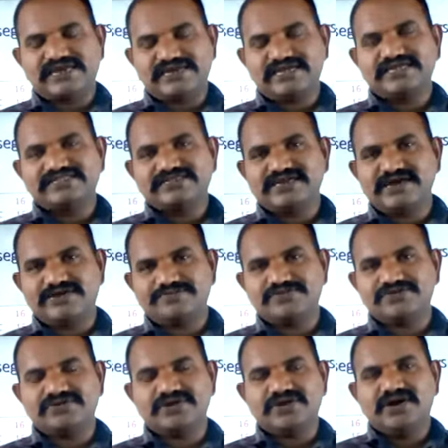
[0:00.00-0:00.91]
easily
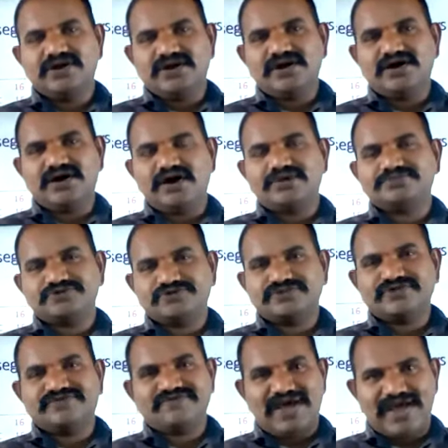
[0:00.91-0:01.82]
observe
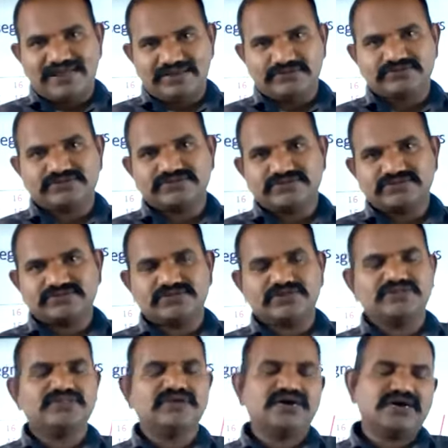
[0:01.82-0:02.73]
the values,
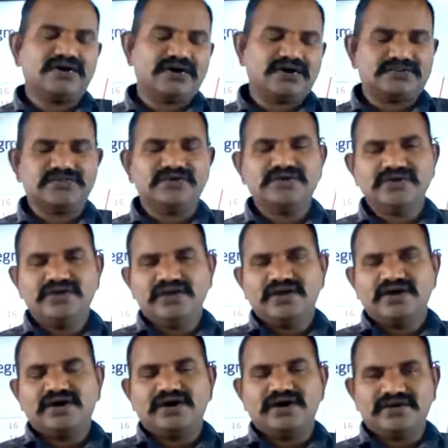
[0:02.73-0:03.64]
the
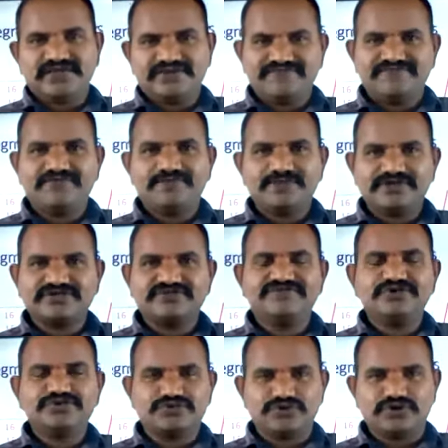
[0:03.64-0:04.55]
information
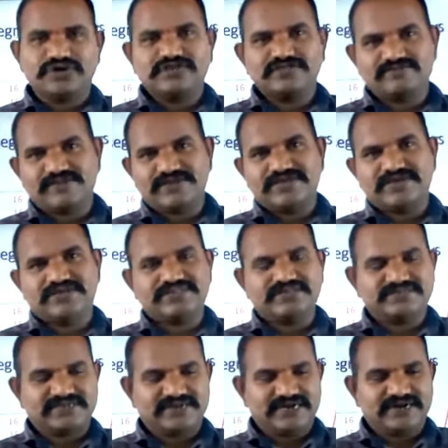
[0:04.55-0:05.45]
which you are displaying on the
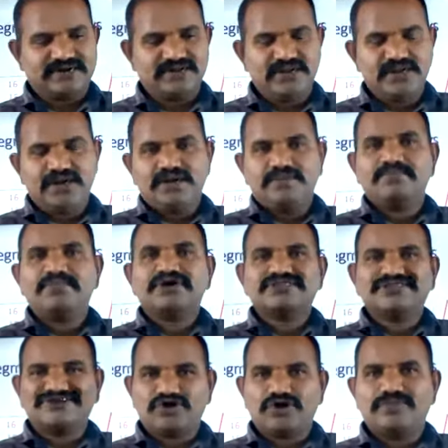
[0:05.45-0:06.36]
screen. But the
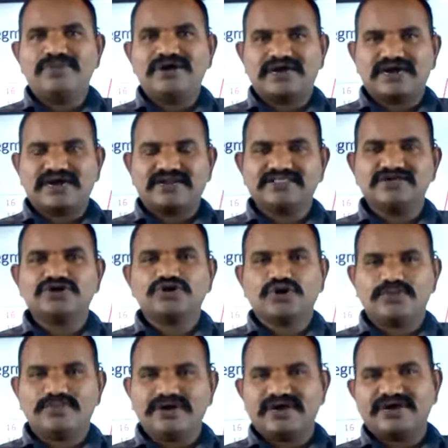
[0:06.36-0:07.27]
drawback, another
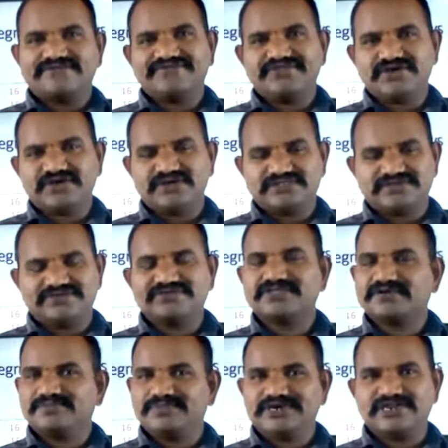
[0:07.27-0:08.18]
drawback of the
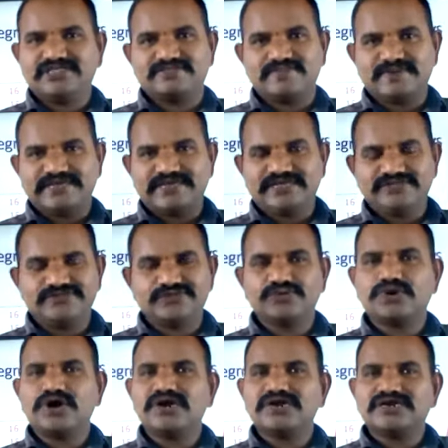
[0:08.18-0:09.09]
7-segment display is you
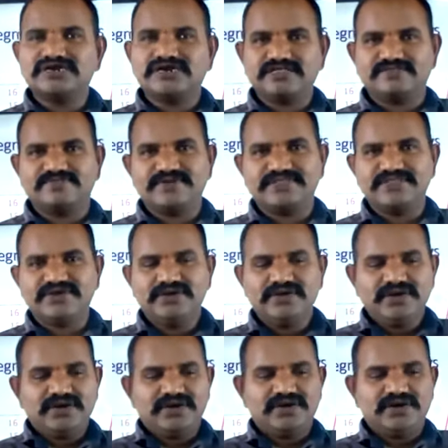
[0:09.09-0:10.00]
can't display the
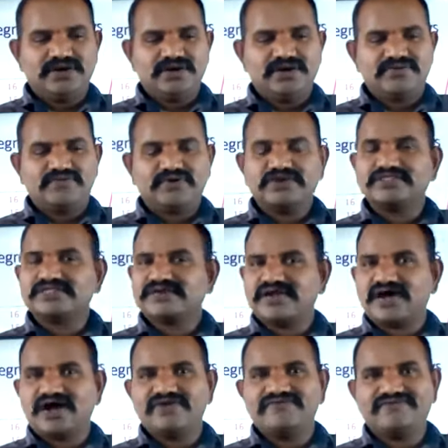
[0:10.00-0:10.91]
what is that
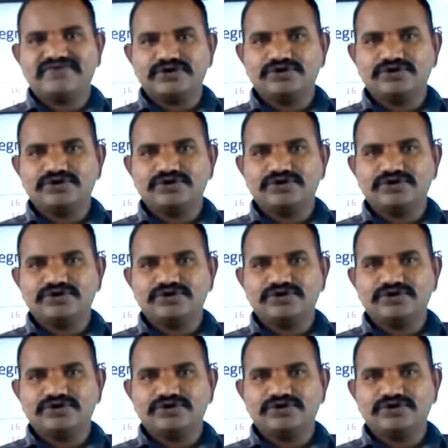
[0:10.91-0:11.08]
alpha